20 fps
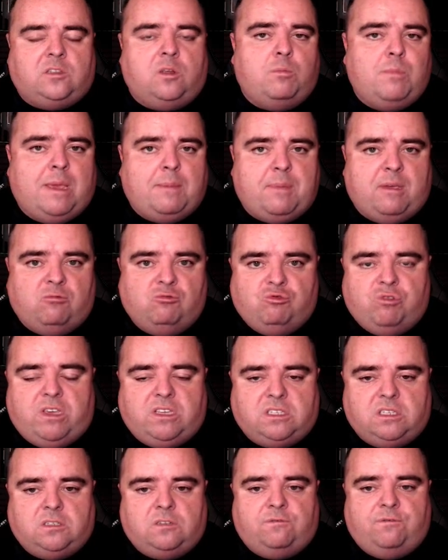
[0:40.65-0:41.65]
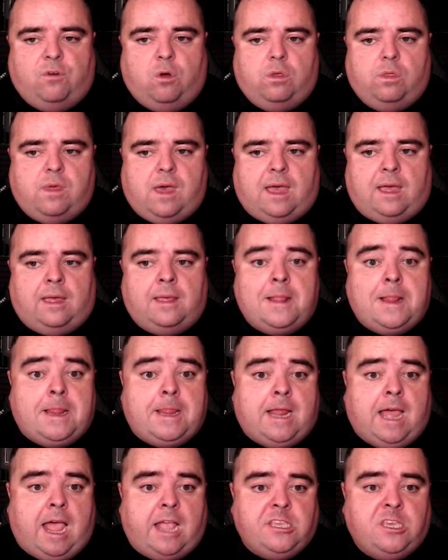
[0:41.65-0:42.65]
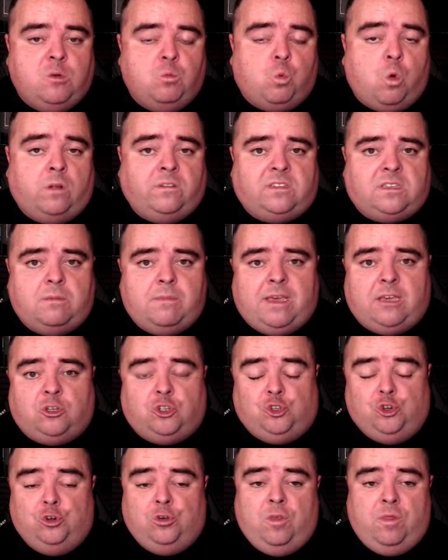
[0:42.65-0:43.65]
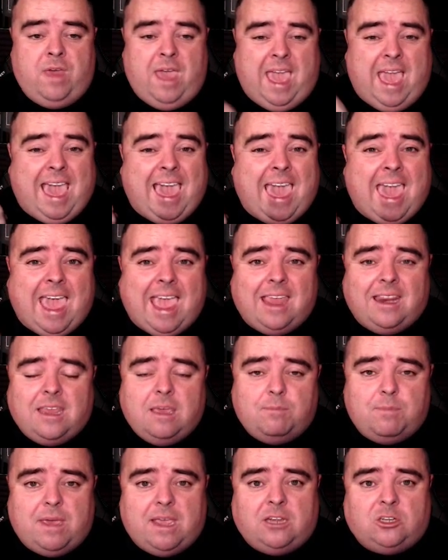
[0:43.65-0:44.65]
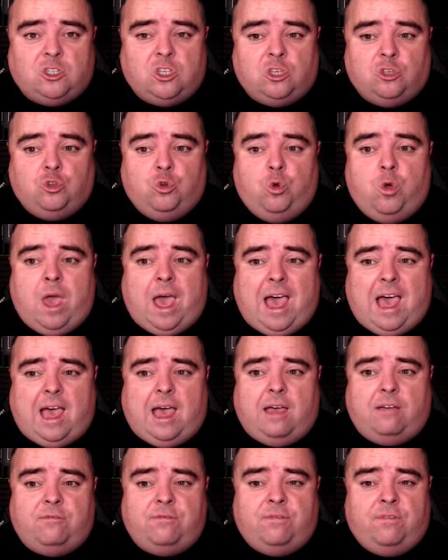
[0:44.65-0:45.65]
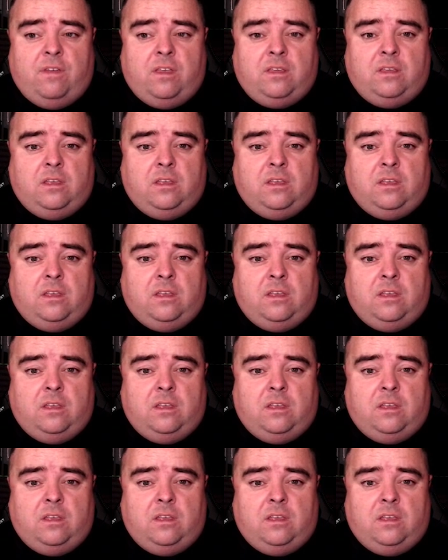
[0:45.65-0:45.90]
There may be reasons for that, and you want to make sure that any page that you have,